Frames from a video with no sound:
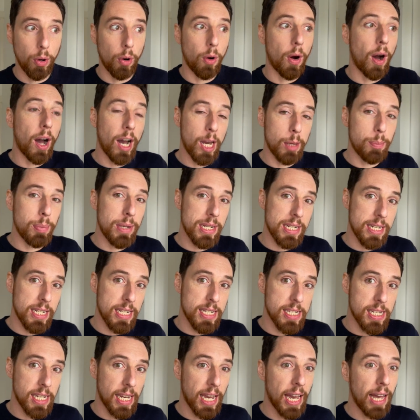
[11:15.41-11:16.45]
or
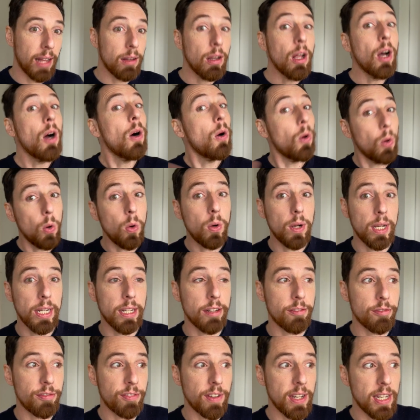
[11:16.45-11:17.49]
IPDTL or
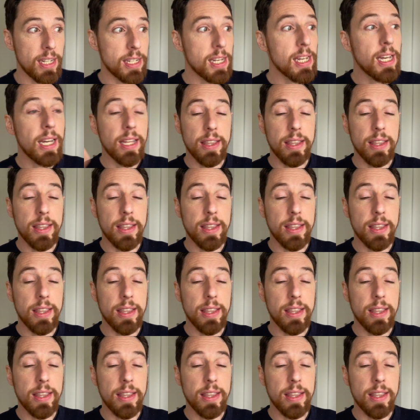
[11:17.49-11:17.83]
Clean Feed,